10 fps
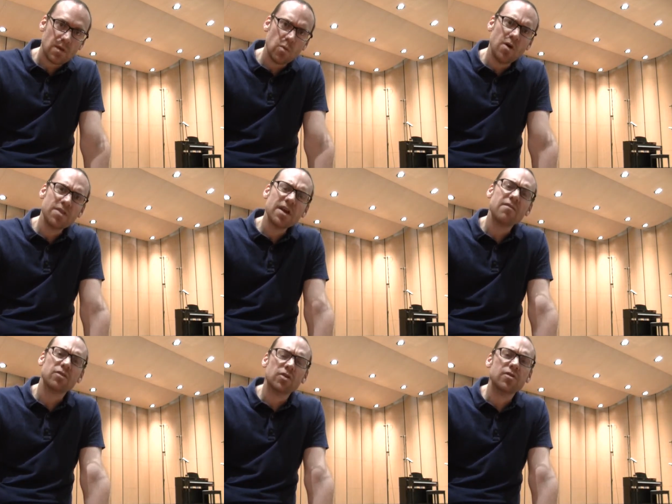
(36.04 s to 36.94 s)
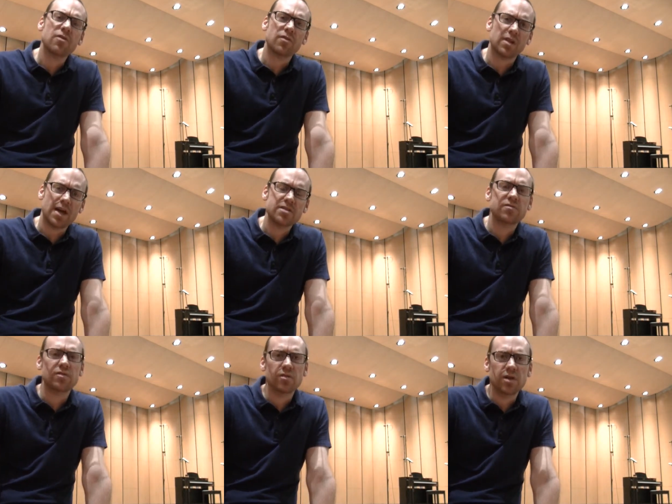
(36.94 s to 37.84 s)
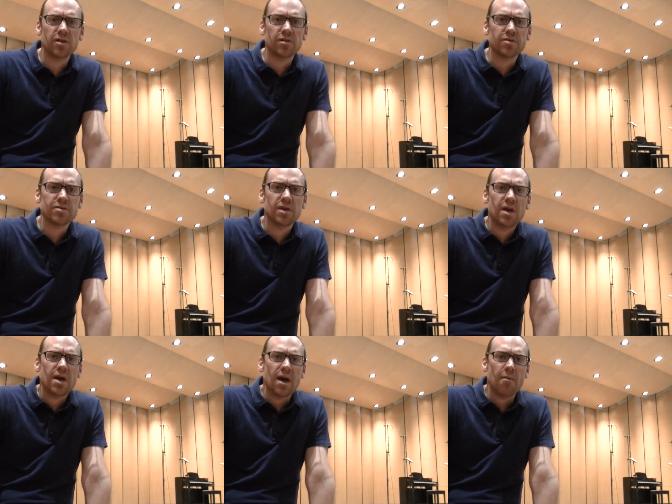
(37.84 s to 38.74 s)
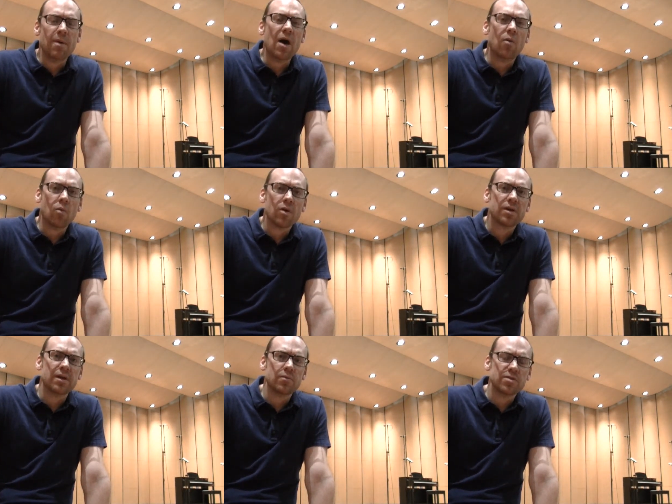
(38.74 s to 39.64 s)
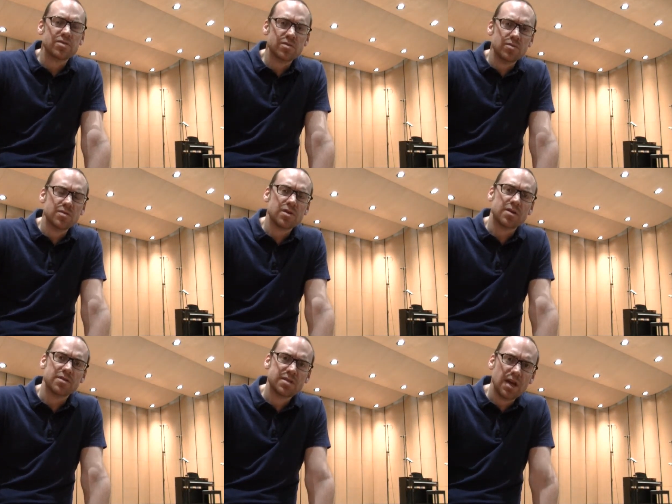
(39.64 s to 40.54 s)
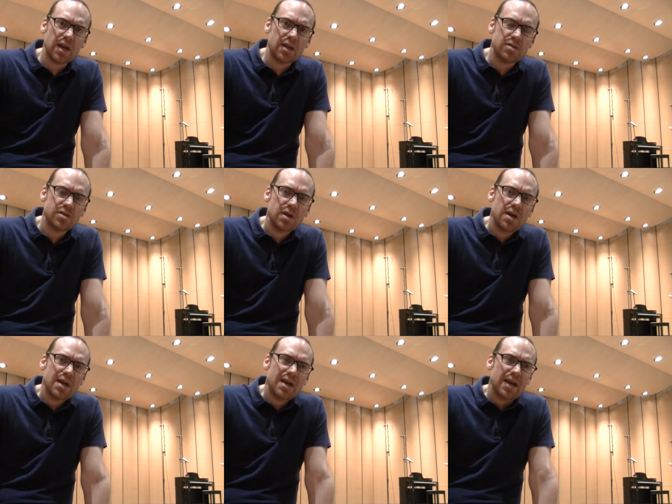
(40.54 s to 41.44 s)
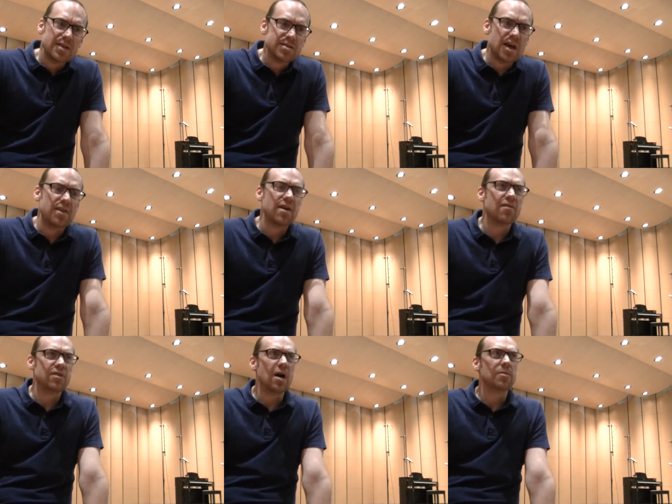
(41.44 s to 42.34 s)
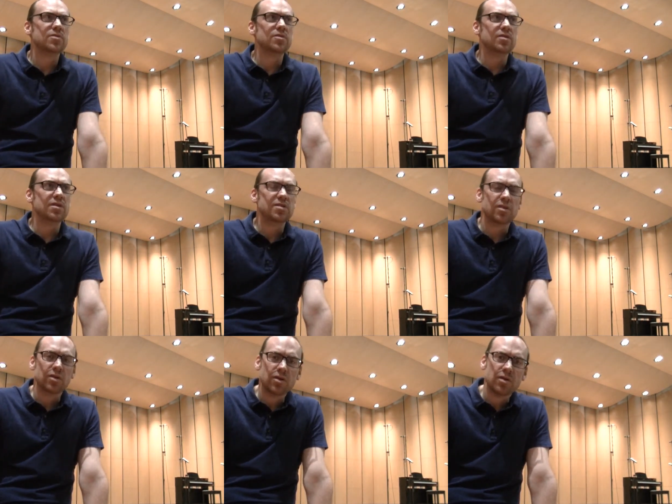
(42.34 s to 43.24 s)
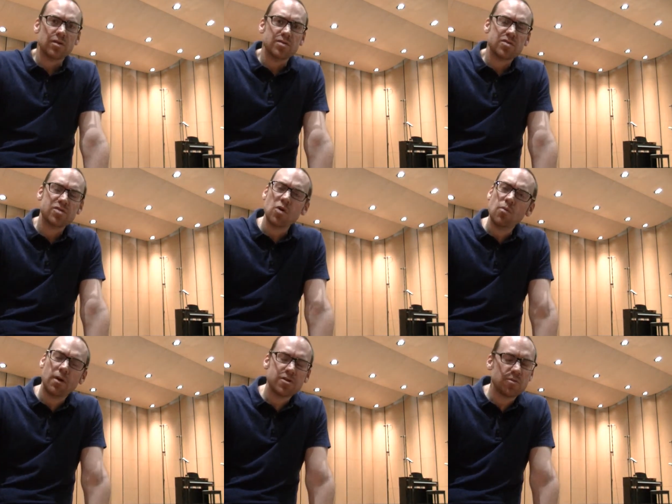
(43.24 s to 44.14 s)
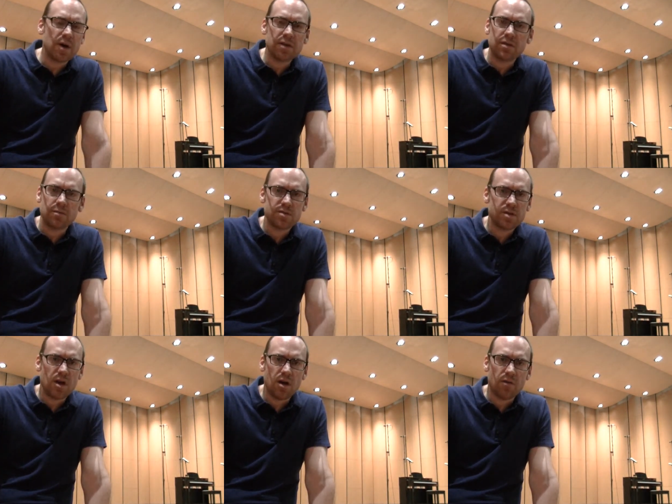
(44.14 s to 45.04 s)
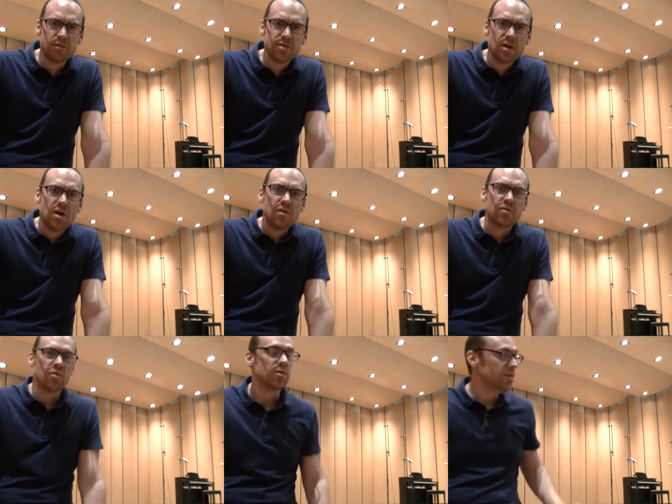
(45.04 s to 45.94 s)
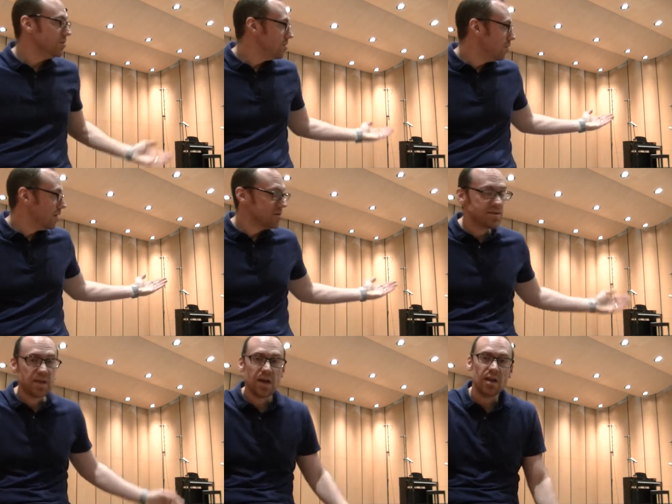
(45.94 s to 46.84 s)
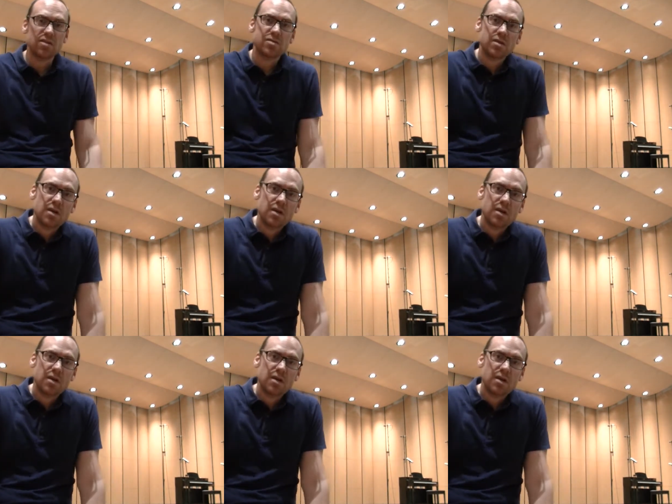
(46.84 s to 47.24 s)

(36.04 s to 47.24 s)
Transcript: One thing I've learned over the last few years about working with students on stage is that they have the opportunity to learn so much about themselves through what they do on stage.